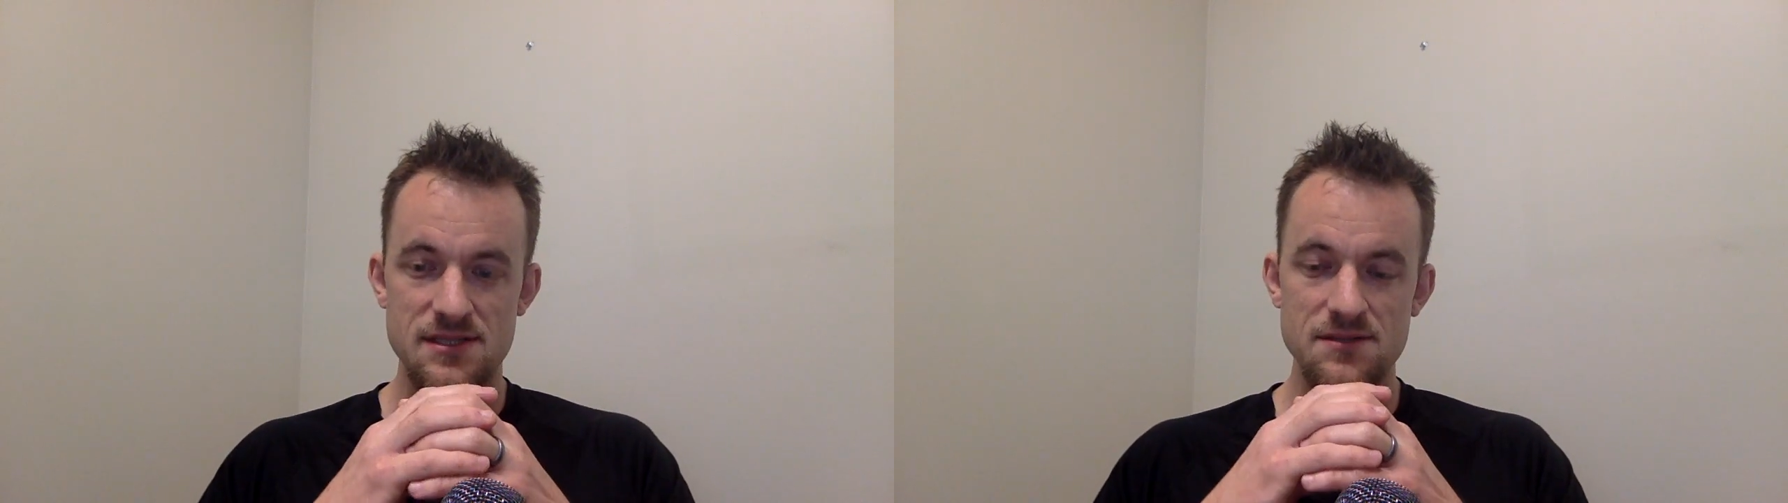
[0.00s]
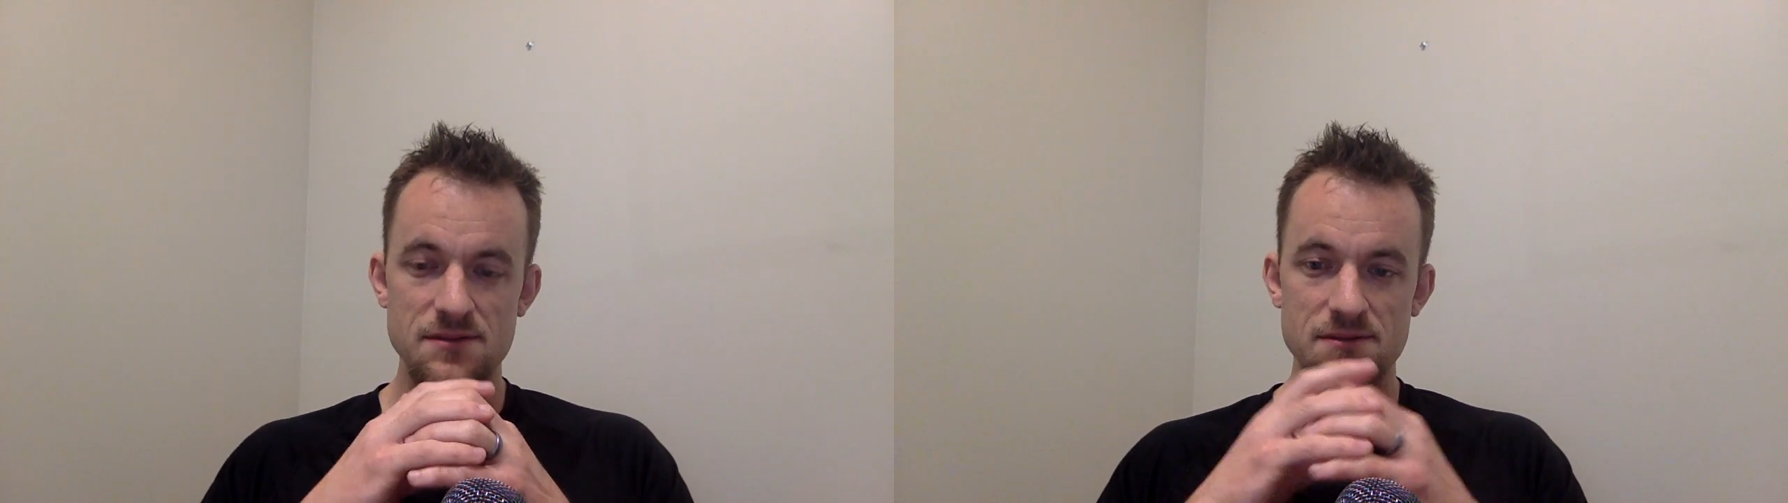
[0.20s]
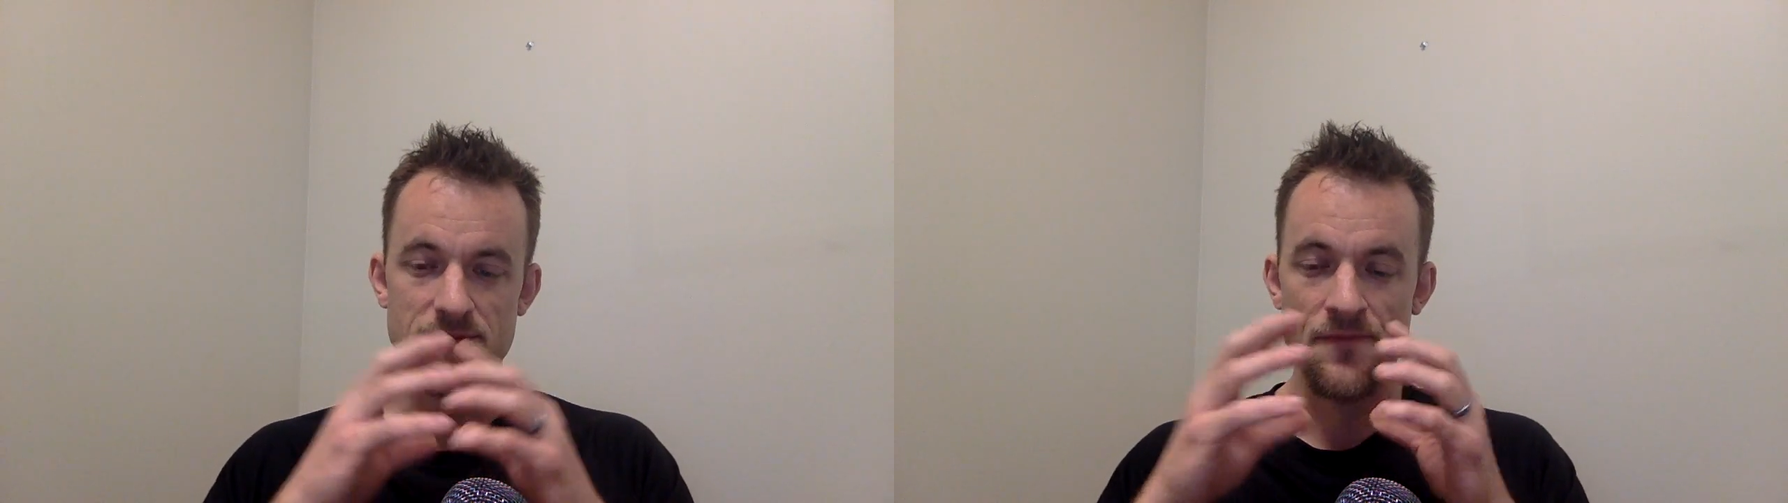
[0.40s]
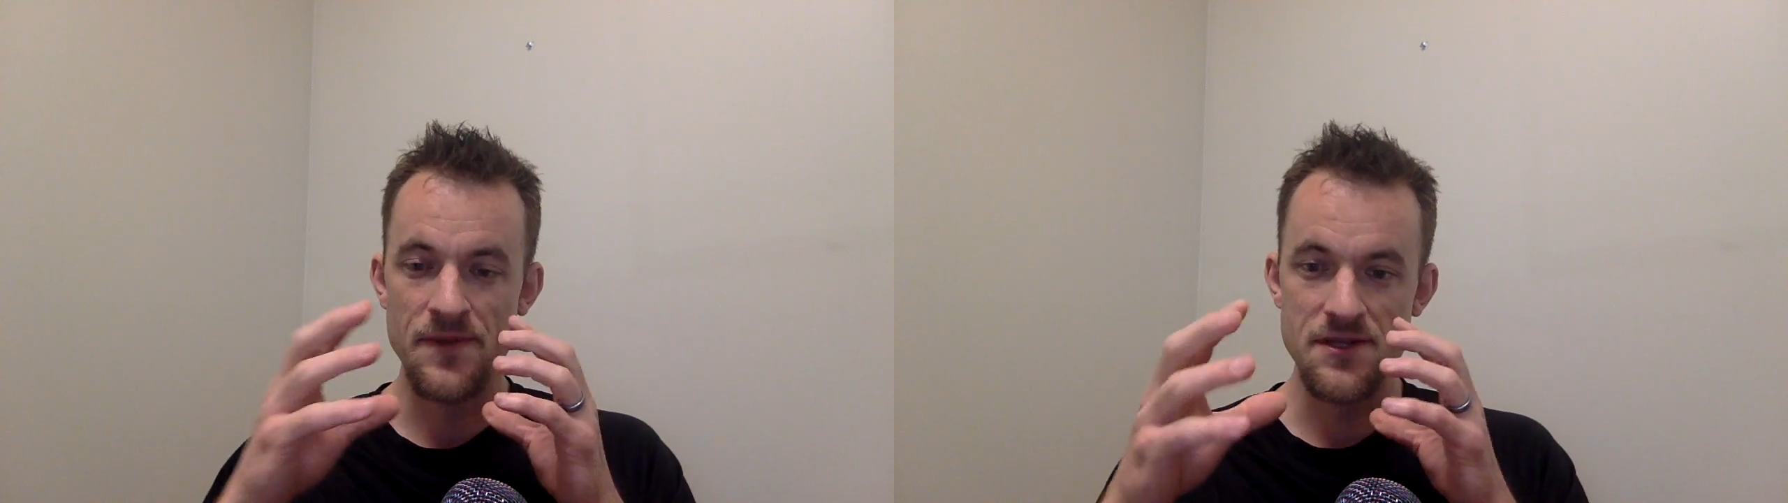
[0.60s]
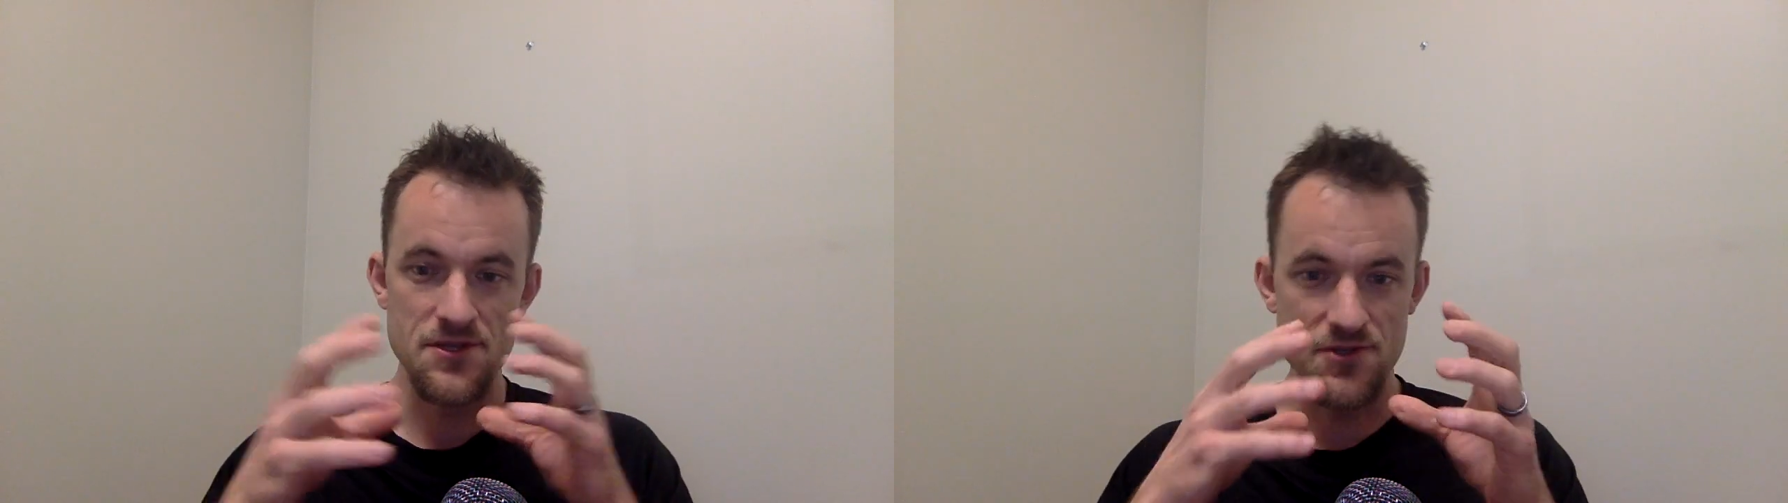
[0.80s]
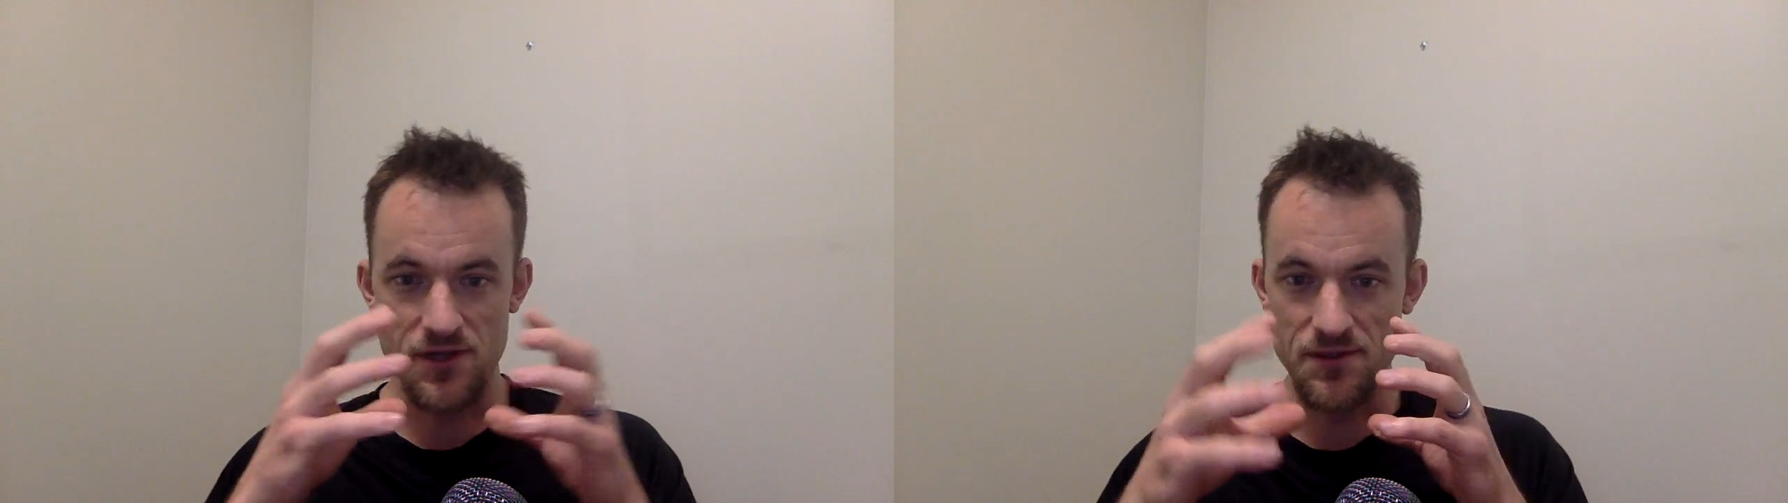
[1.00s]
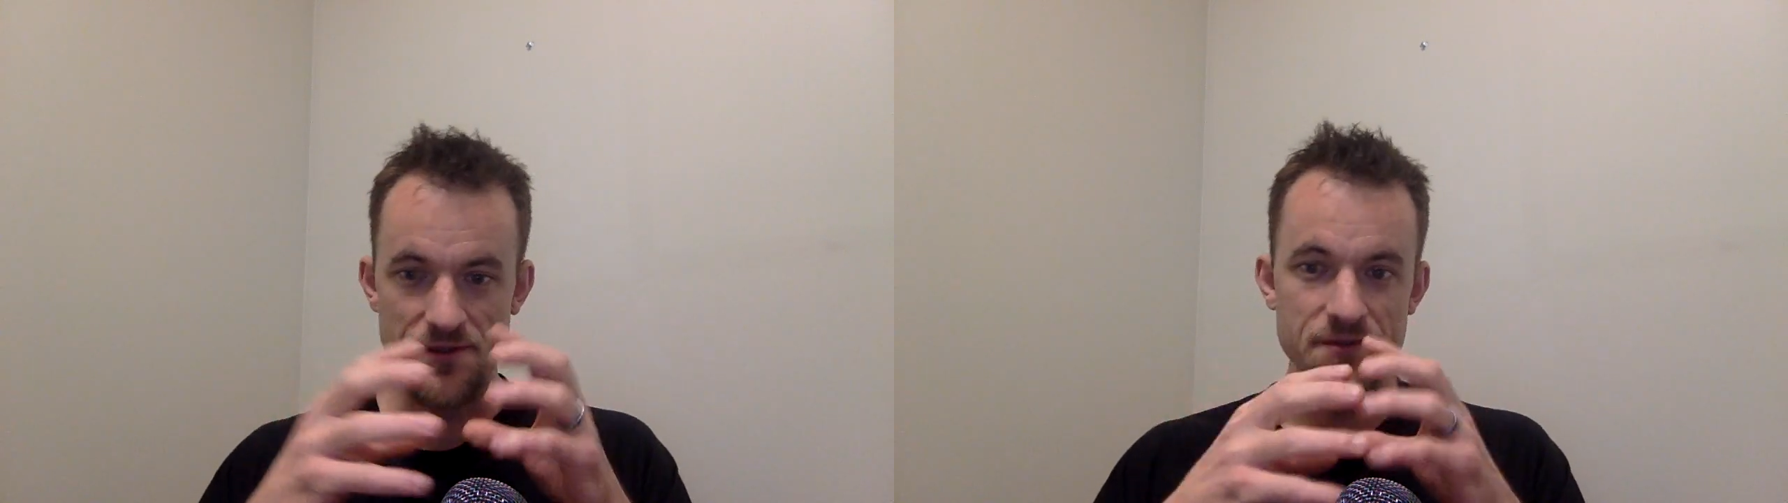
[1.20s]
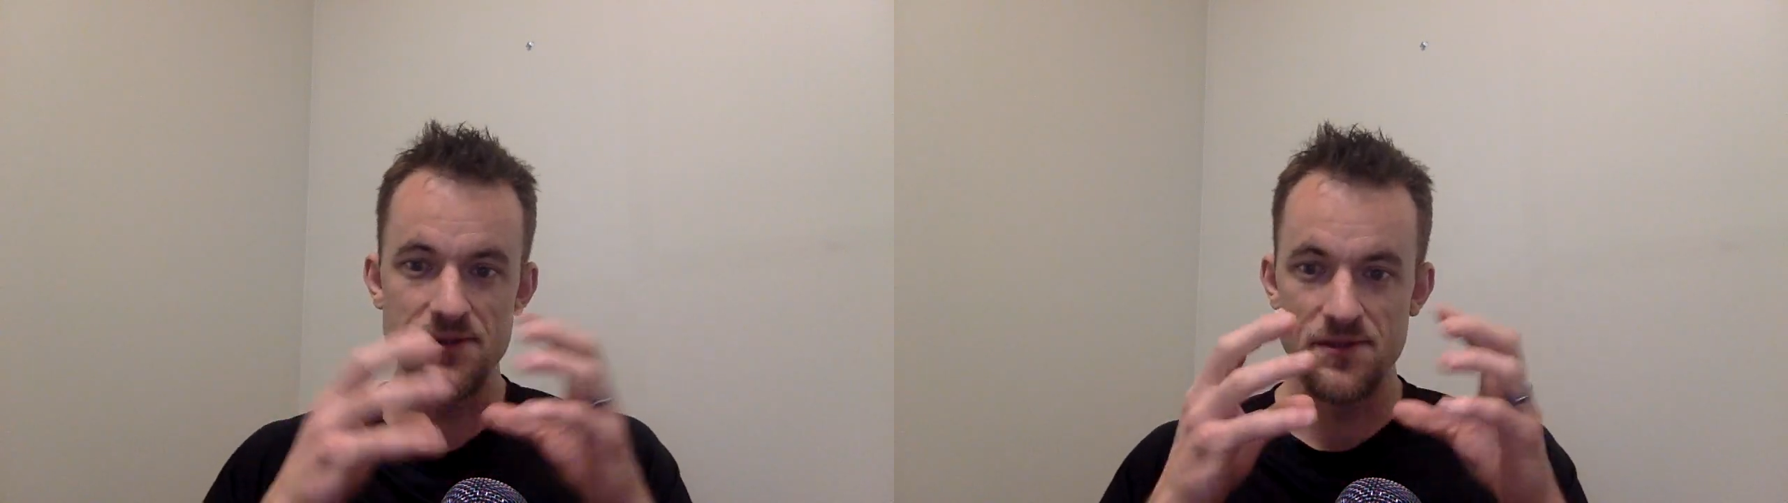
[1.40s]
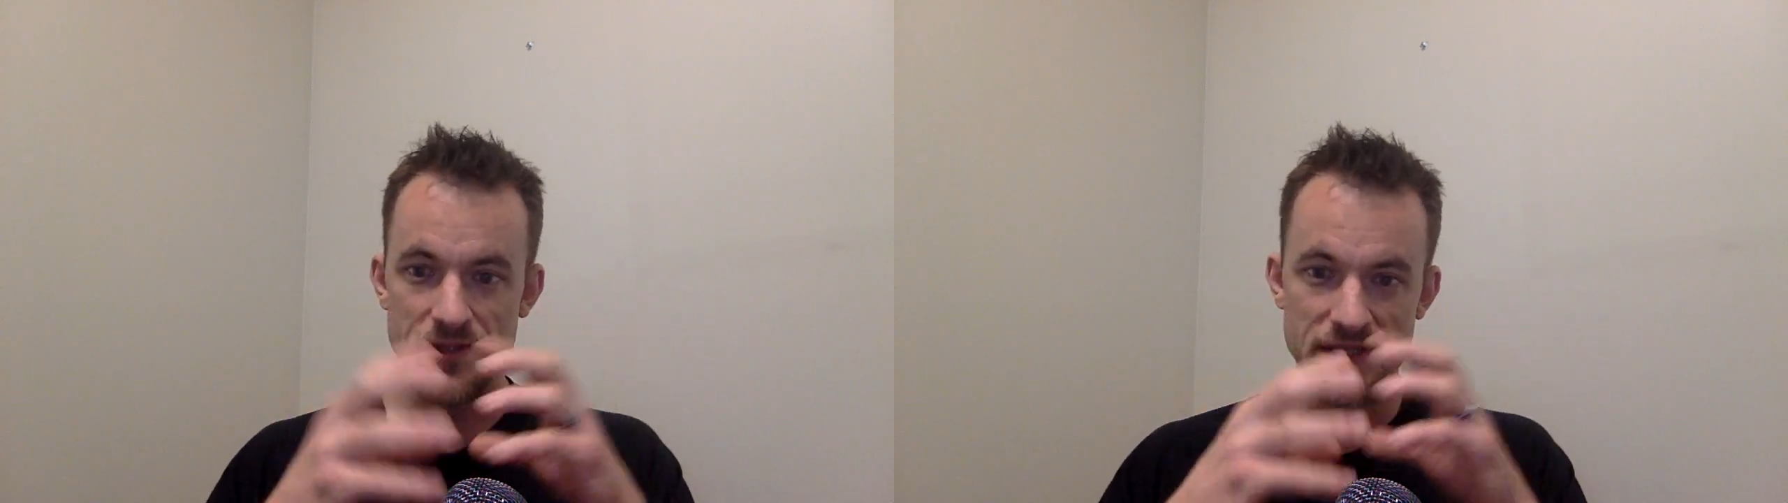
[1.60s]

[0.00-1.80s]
to struggle through,